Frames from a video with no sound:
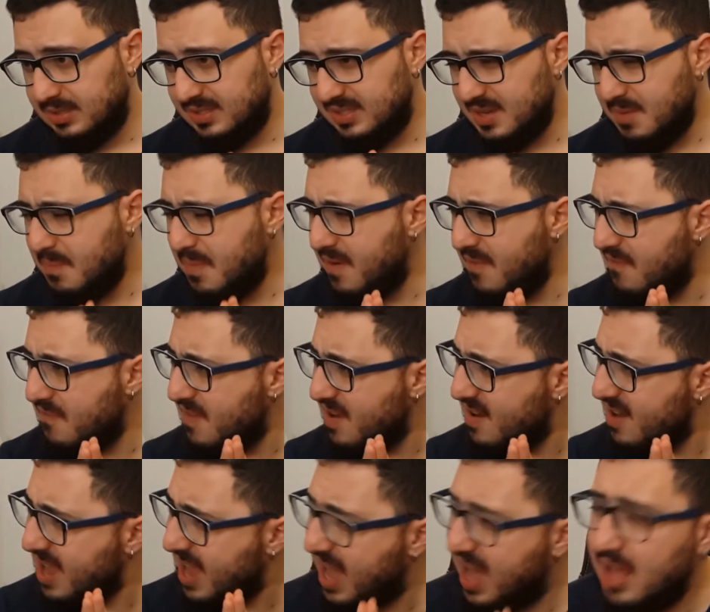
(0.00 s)
some
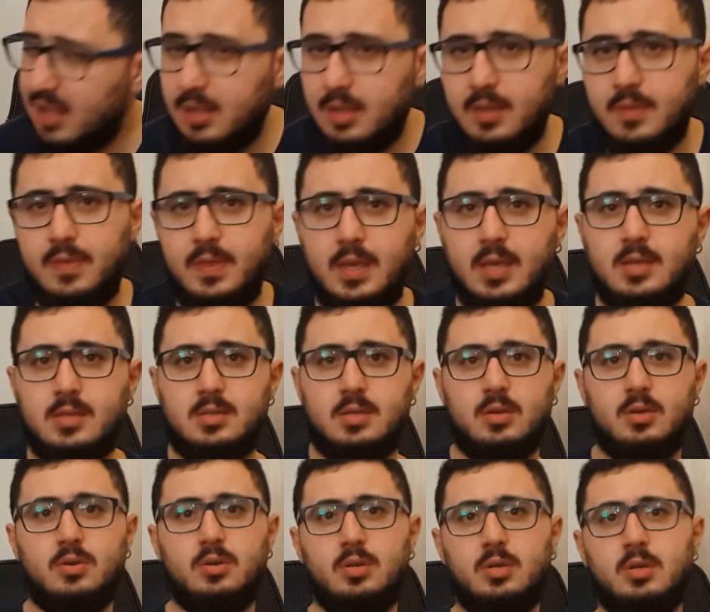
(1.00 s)
very ugly
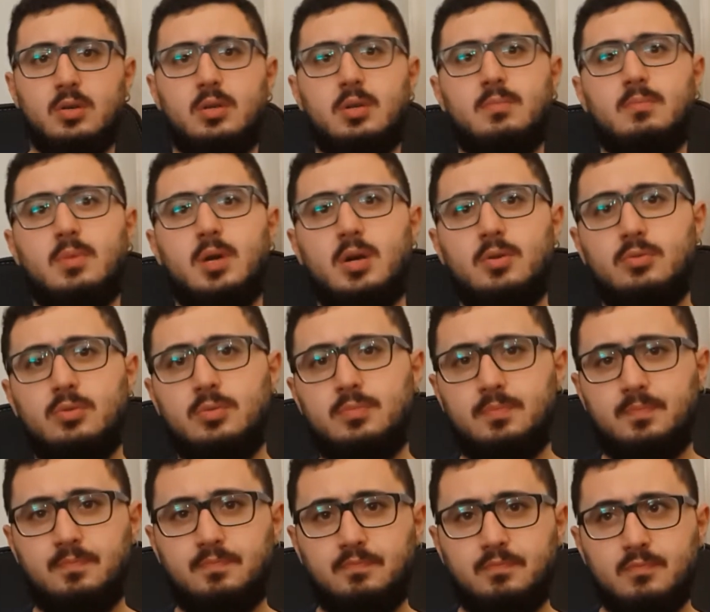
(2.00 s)
things going on in my
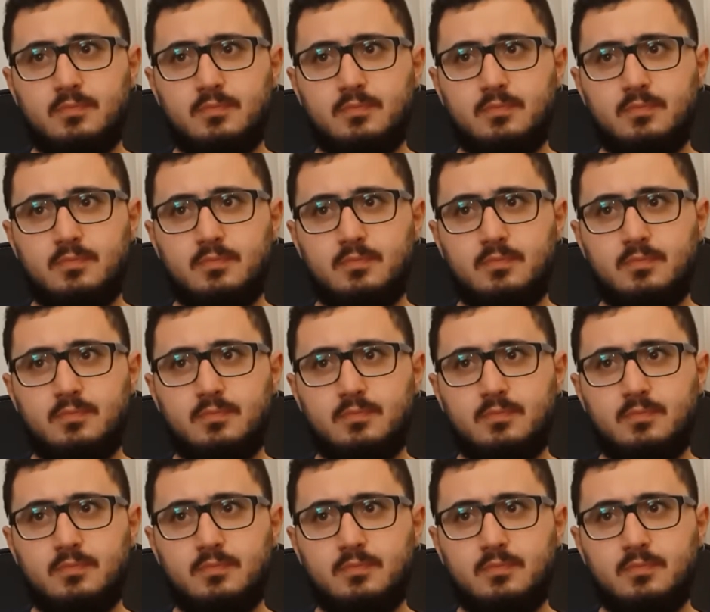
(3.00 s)
room